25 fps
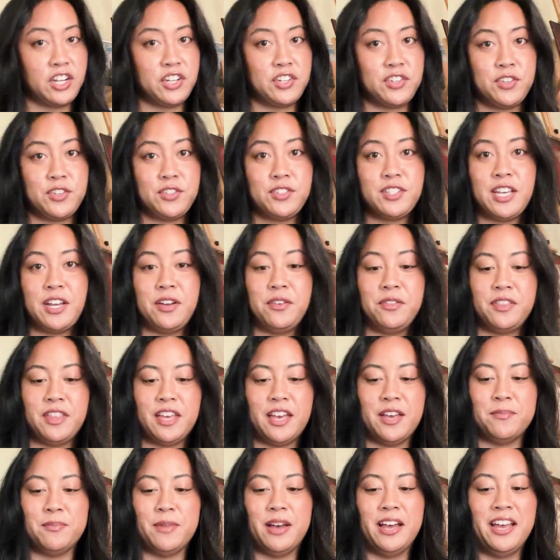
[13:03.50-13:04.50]
it turns out
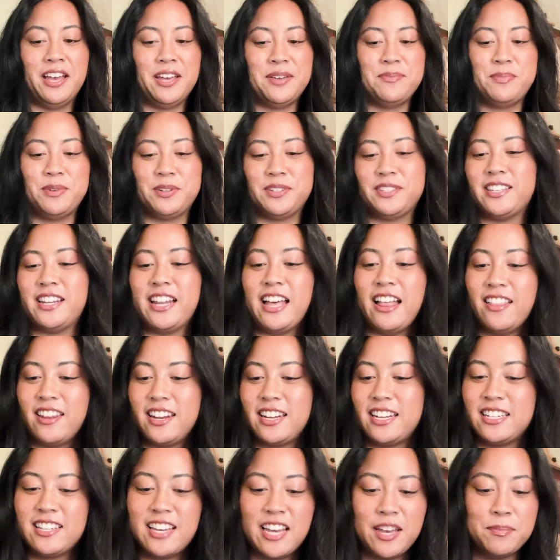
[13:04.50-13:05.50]
that my
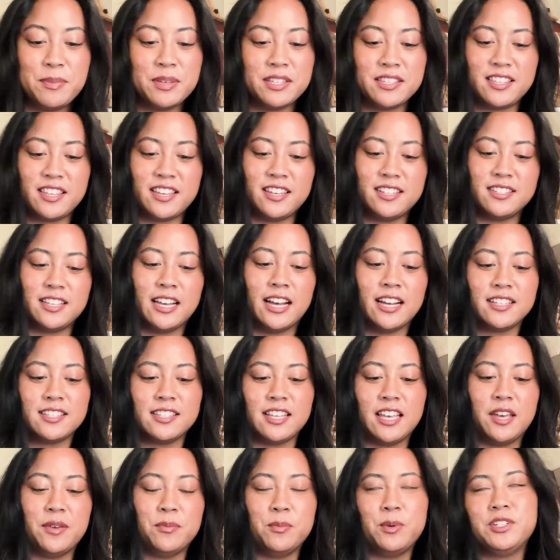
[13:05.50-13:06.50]
personality type is the exact
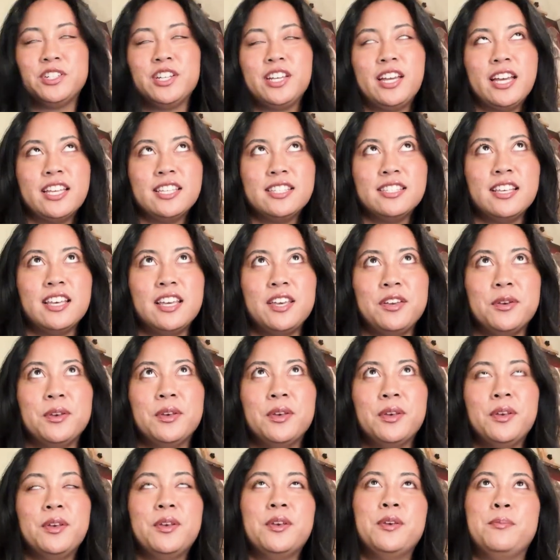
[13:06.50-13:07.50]
same, which I guess like
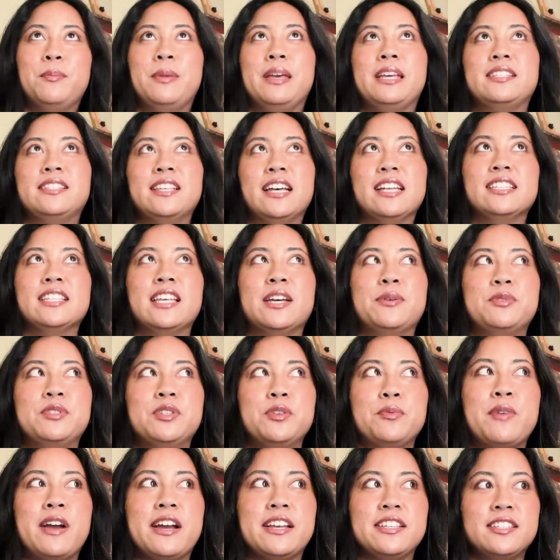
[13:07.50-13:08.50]
makes sense. I was
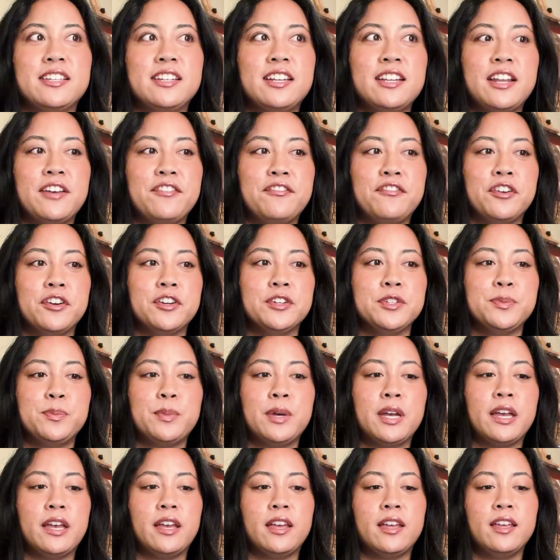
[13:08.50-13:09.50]
surprised at it at first,
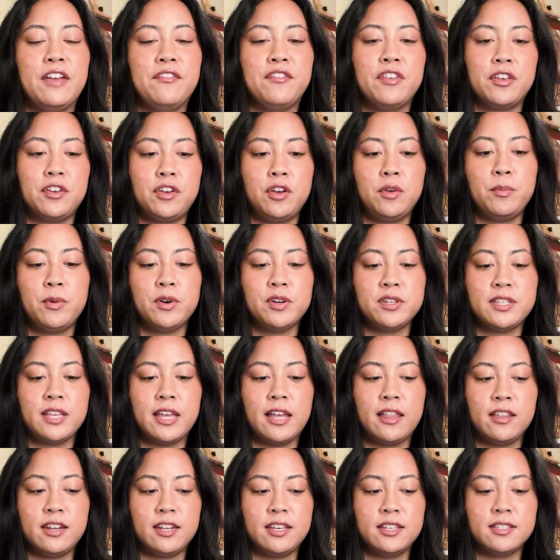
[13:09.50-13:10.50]
but I feel like your
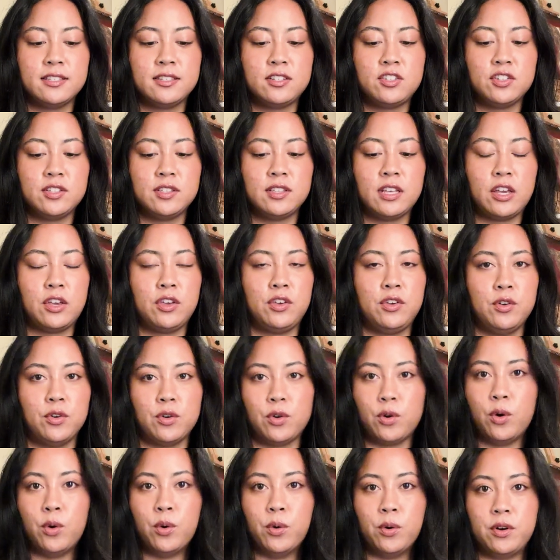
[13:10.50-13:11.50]
personality is just like your
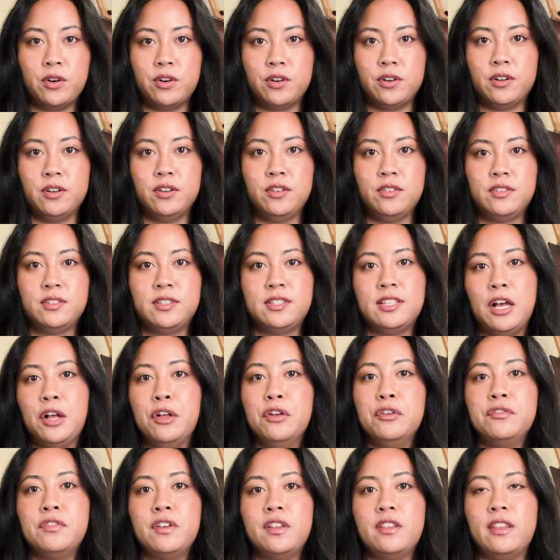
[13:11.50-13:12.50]
core
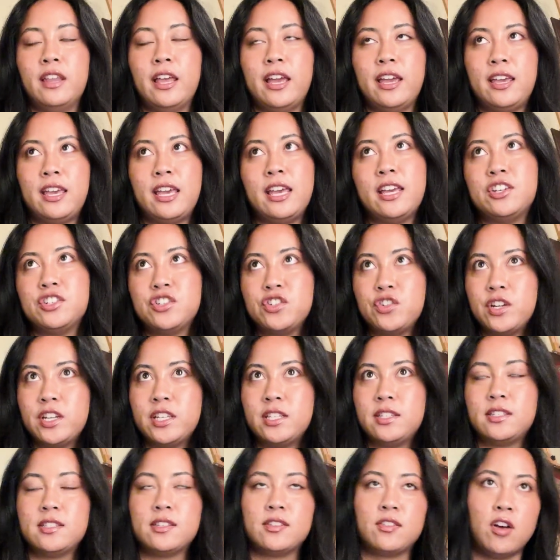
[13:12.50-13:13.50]
self, and like
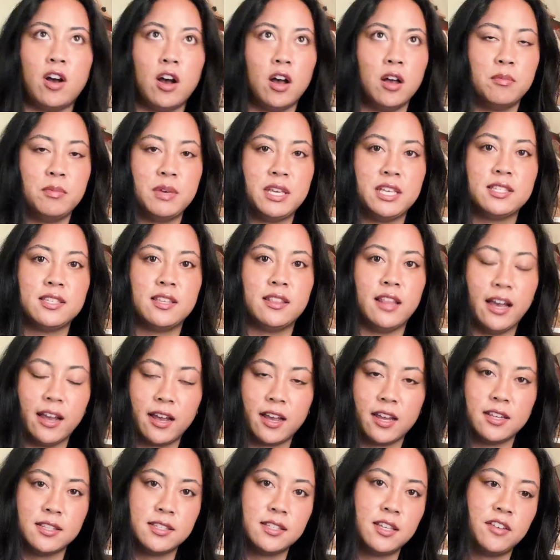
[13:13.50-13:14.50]
interests and hobbies and that
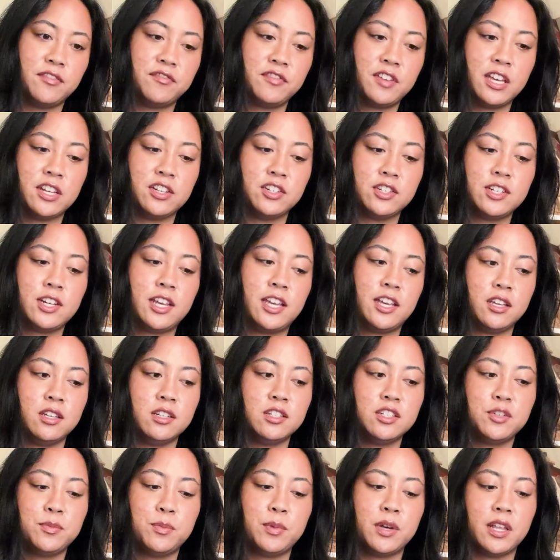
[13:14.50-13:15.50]
kind of stuff can
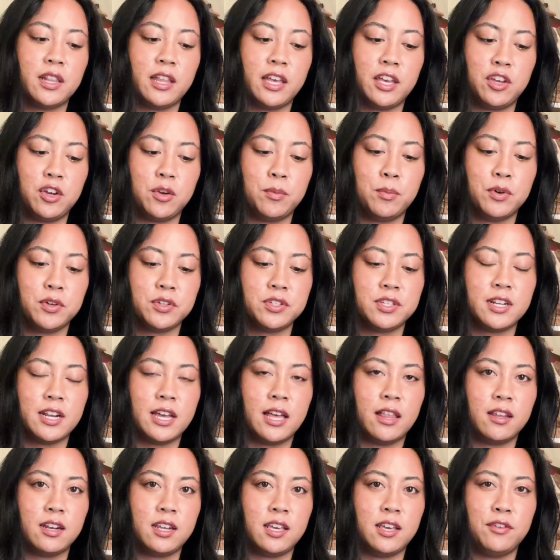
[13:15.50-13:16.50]
change, but like your
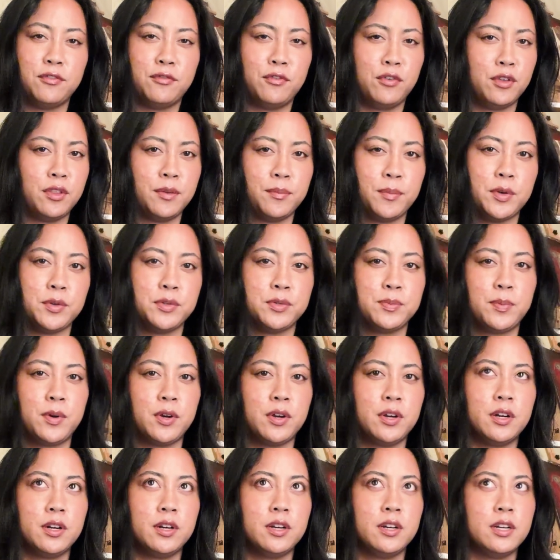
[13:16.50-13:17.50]
personality for the most
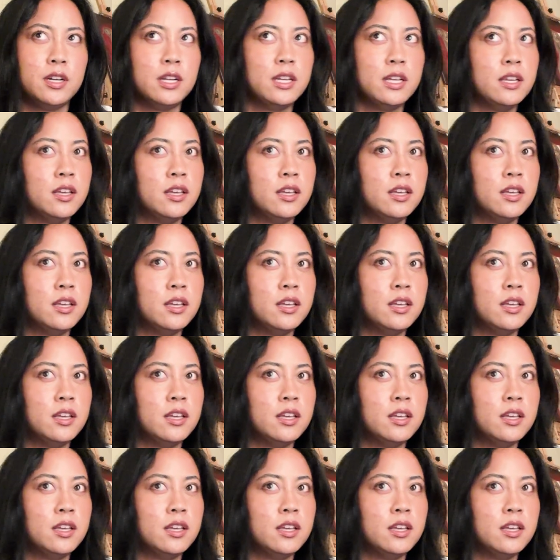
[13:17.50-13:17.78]
part